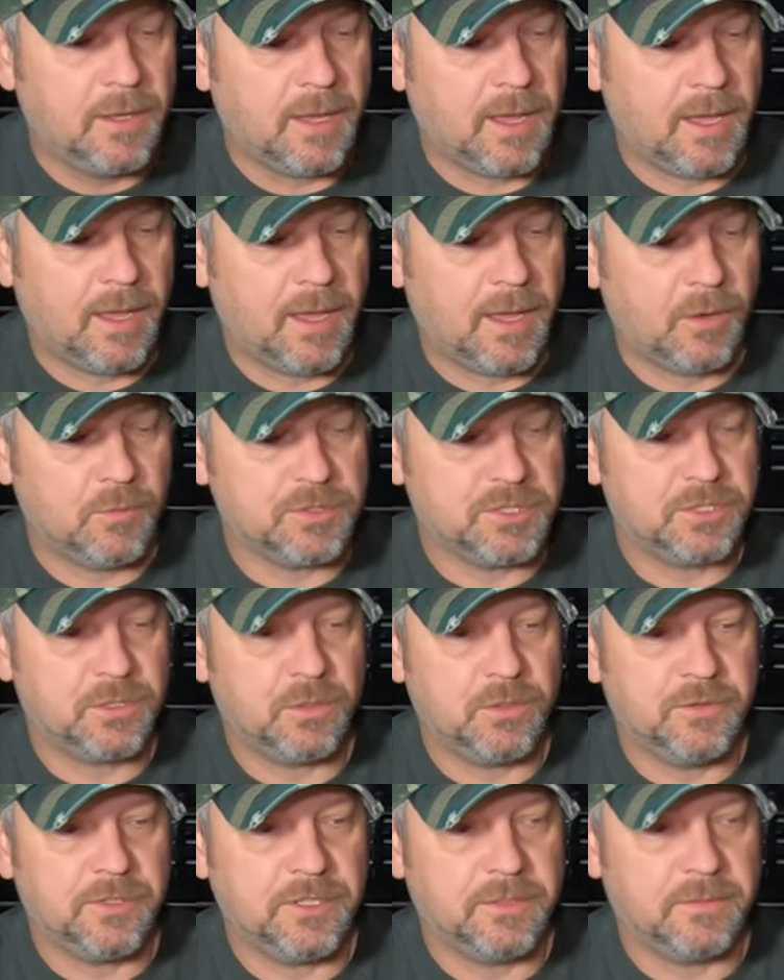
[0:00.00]
I was
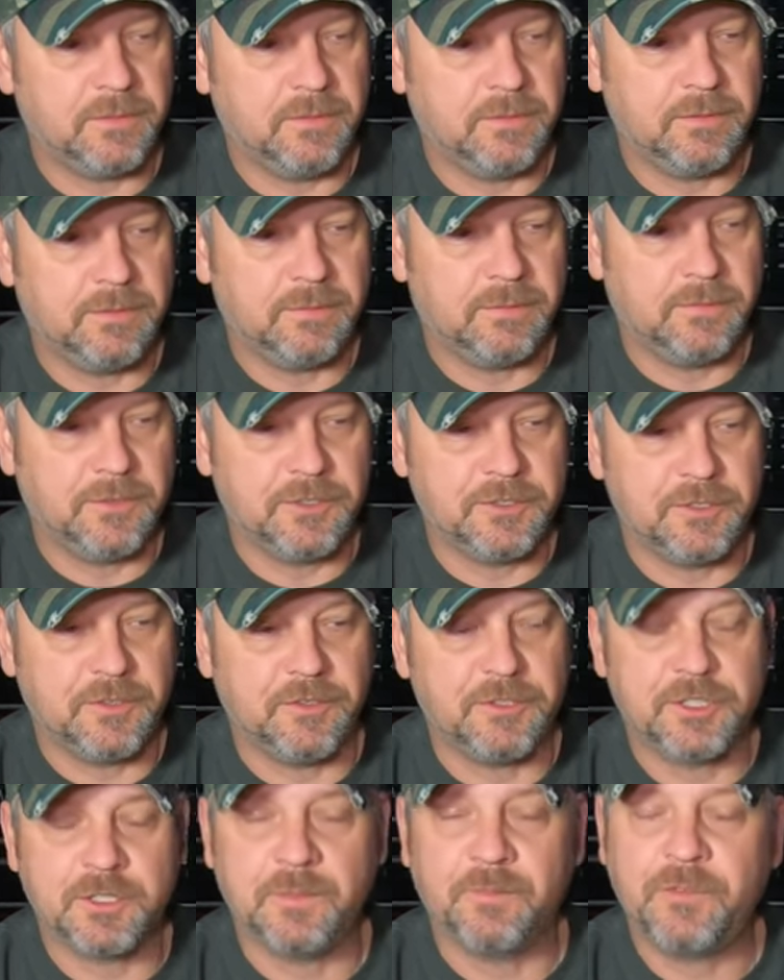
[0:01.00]
told that
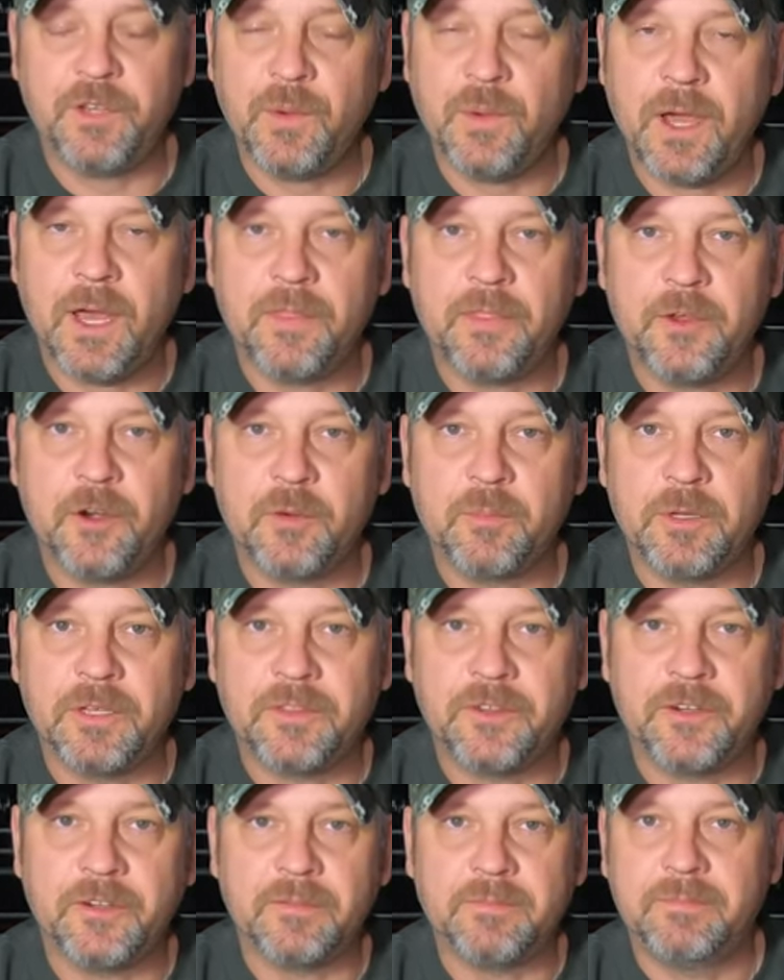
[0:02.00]
there's some few out there, but
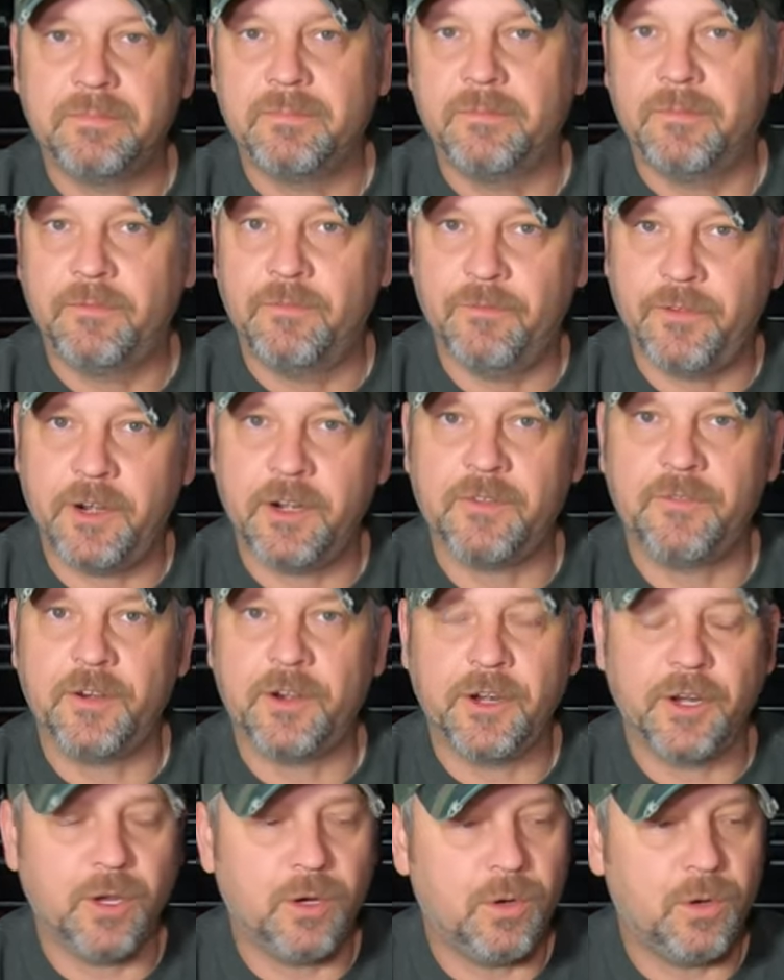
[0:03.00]
they're very,
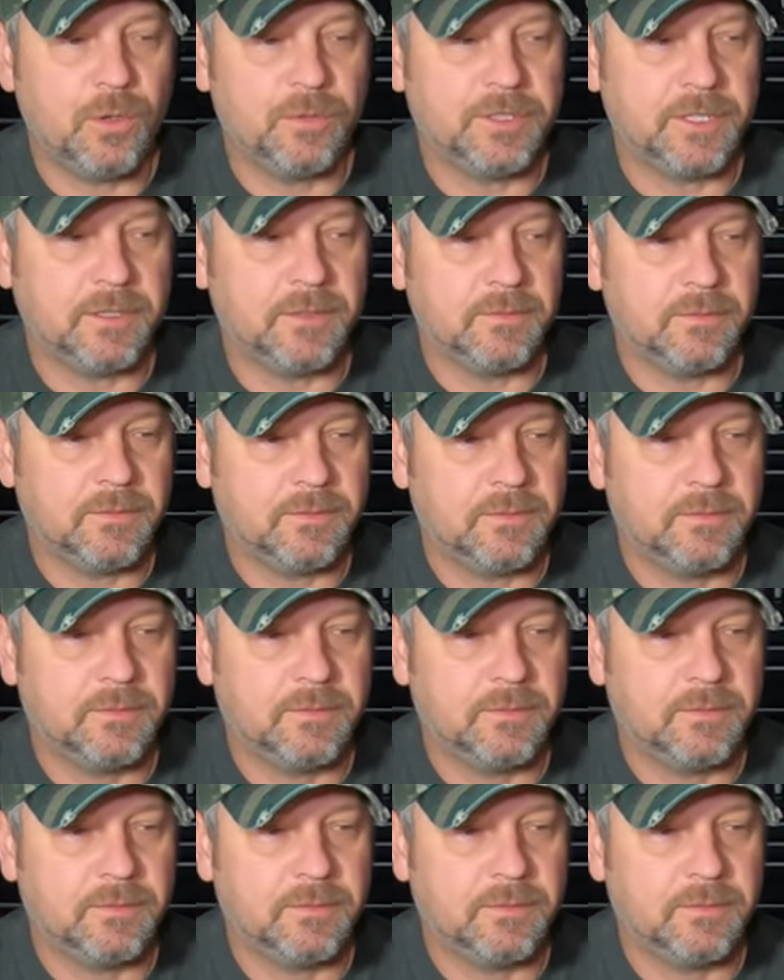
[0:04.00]
very old and